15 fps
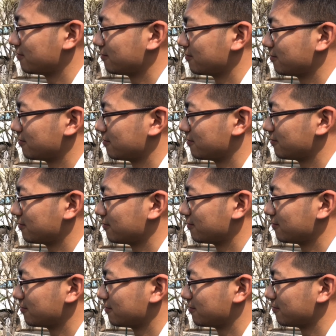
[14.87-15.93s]

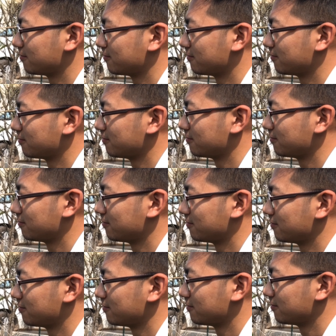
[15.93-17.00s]

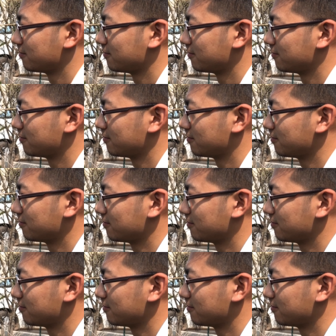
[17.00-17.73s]
[no speech]